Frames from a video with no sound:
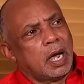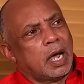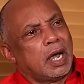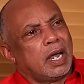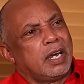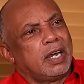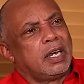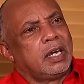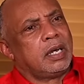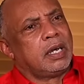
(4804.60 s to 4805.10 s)

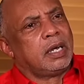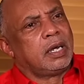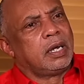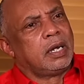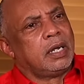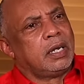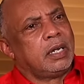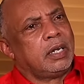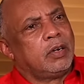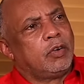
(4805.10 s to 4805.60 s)
And
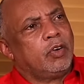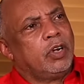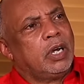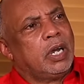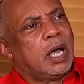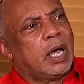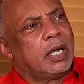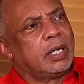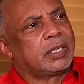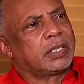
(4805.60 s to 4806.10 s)
it did
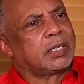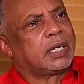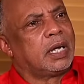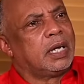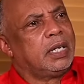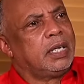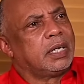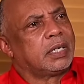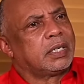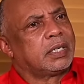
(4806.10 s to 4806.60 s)
really
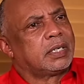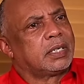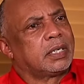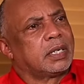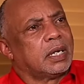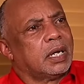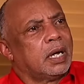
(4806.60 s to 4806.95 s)
escalate,